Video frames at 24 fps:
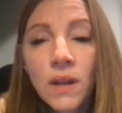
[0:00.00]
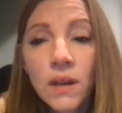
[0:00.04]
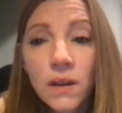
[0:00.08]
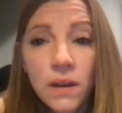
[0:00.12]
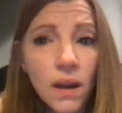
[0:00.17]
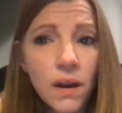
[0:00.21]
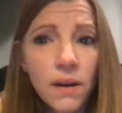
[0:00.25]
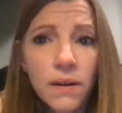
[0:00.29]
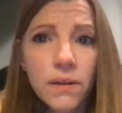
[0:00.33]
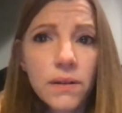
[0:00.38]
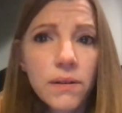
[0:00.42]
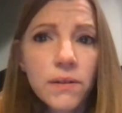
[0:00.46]

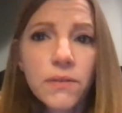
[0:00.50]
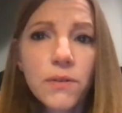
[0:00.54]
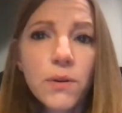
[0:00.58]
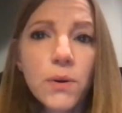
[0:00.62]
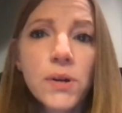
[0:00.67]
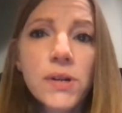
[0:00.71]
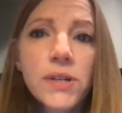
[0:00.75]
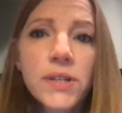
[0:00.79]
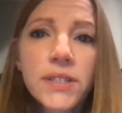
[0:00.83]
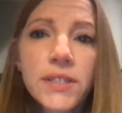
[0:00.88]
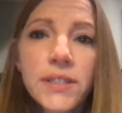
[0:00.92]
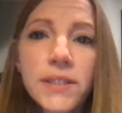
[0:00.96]
Yeah, of
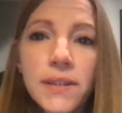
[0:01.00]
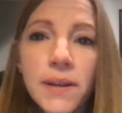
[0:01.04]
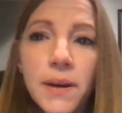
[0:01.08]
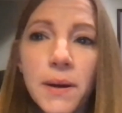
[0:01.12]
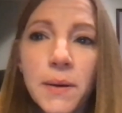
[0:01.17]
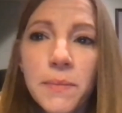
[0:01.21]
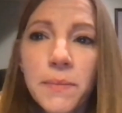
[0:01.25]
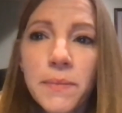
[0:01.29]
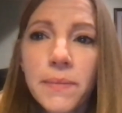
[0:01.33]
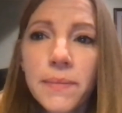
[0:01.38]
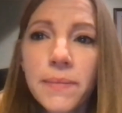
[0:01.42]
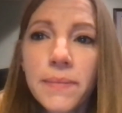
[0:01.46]
course.
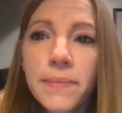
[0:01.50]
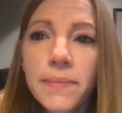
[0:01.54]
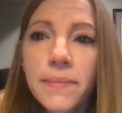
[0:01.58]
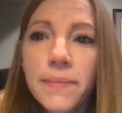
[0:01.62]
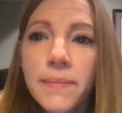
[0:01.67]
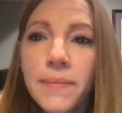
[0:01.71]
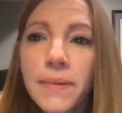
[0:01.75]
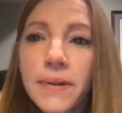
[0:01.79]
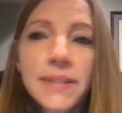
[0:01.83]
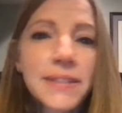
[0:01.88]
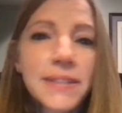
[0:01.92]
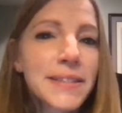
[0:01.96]

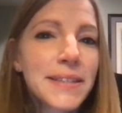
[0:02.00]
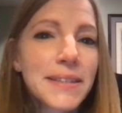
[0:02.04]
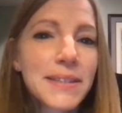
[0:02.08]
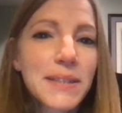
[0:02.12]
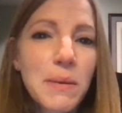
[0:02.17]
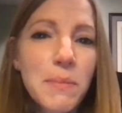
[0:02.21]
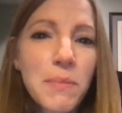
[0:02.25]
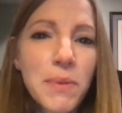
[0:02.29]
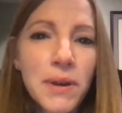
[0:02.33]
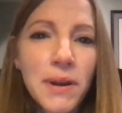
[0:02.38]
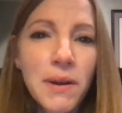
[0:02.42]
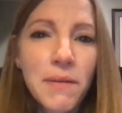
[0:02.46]
It's
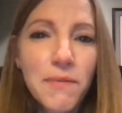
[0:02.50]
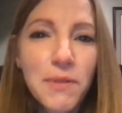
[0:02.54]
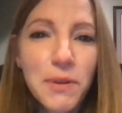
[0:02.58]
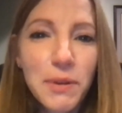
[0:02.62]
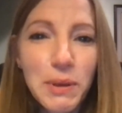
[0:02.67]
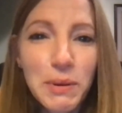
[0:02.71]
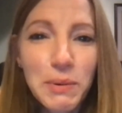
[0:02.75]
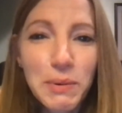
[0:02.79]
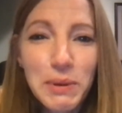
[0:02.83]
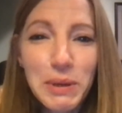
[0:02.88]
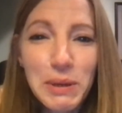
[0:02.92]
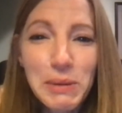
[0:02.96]
something I'm
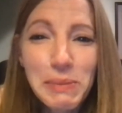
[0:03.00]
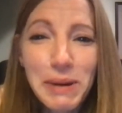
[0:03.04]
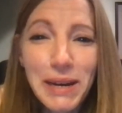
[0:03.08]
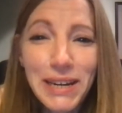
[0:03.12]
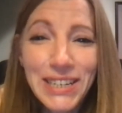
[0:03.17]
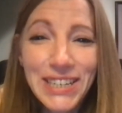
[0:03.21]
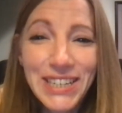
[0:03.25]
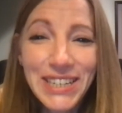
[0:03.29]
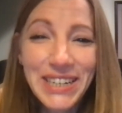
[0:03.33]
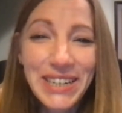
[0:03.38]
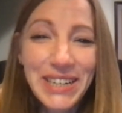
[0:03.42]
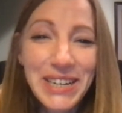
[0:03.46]
feeling really
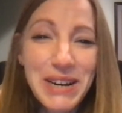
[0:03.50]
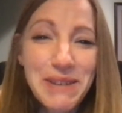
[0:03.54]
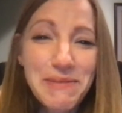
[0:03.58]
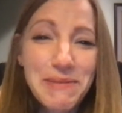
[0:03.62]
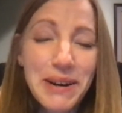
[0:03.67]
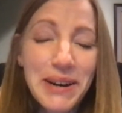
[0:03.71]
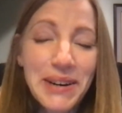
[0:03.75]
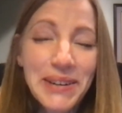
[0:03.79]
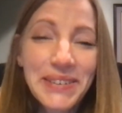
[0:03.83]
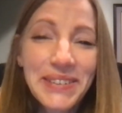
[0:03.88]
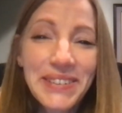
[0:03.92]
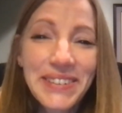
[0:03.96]
passionate
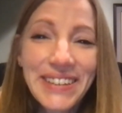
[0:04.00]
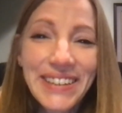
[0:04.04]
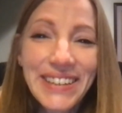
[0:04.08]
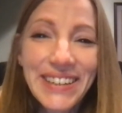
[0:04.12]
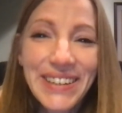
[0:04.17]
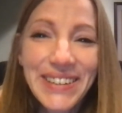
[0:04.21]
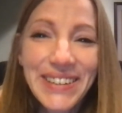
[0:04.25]
about,